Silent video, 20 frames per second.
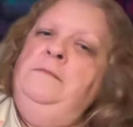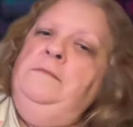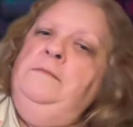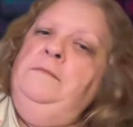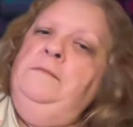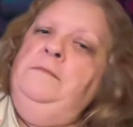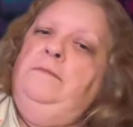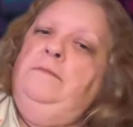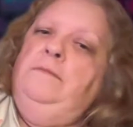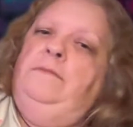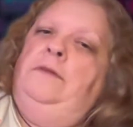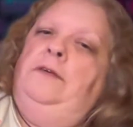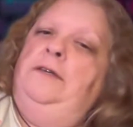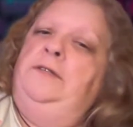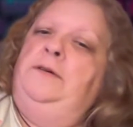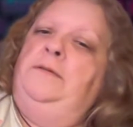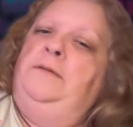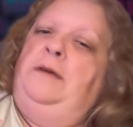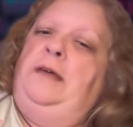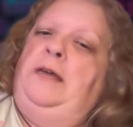just do what you
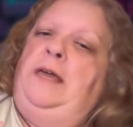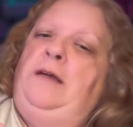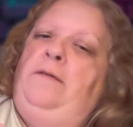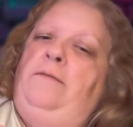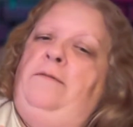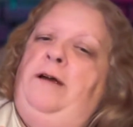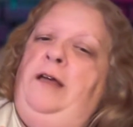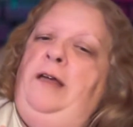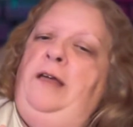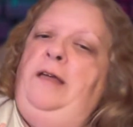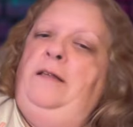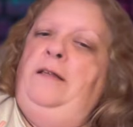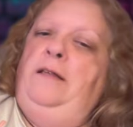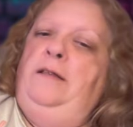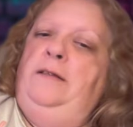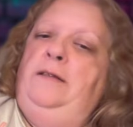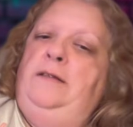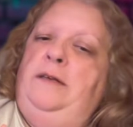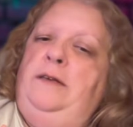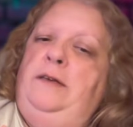can, right? That's all
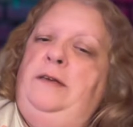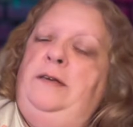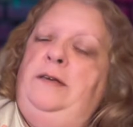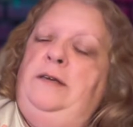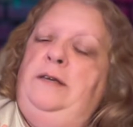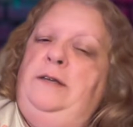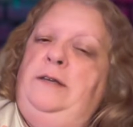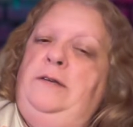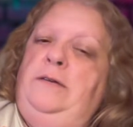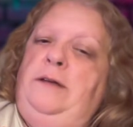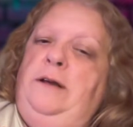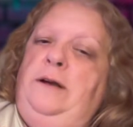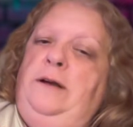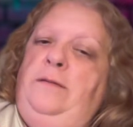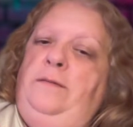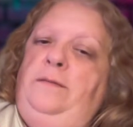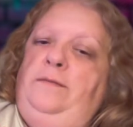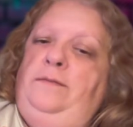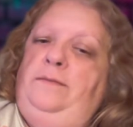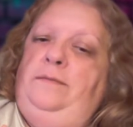you could do there.
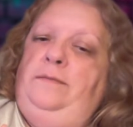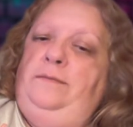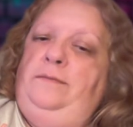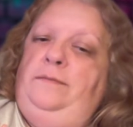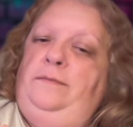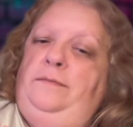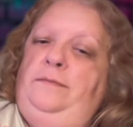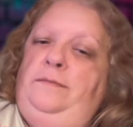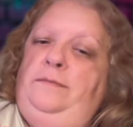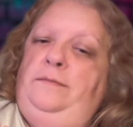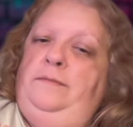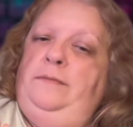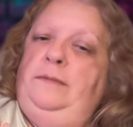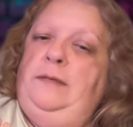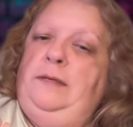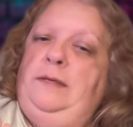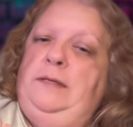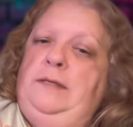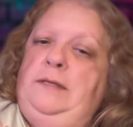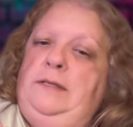Is
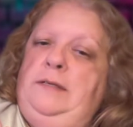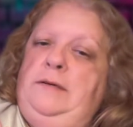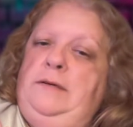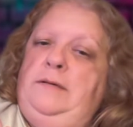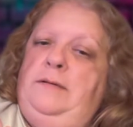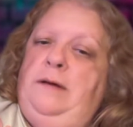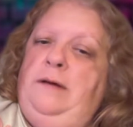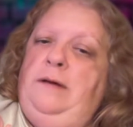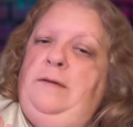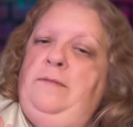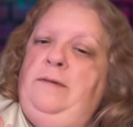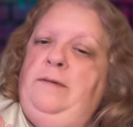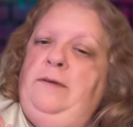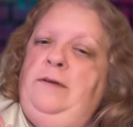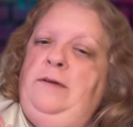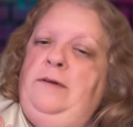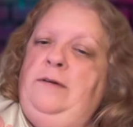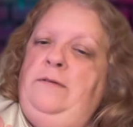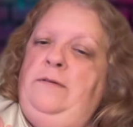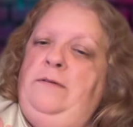this the right window?
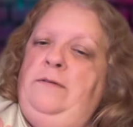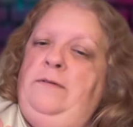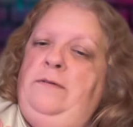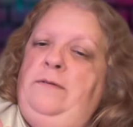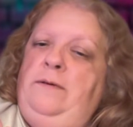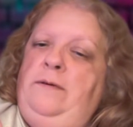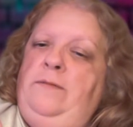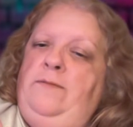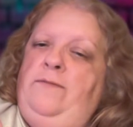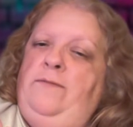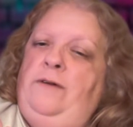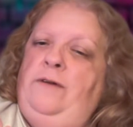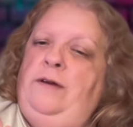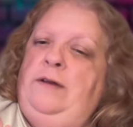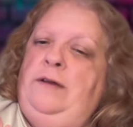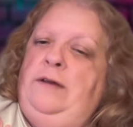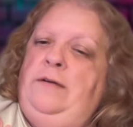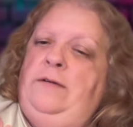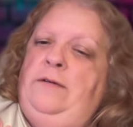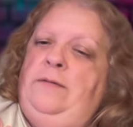We'll find out in
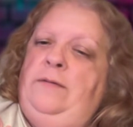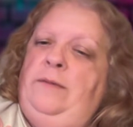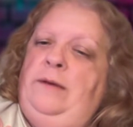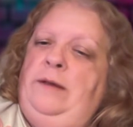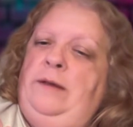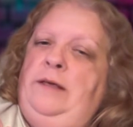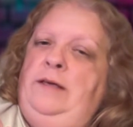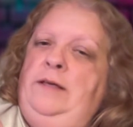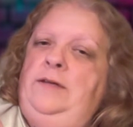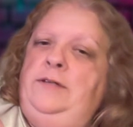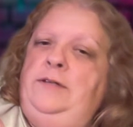a minute.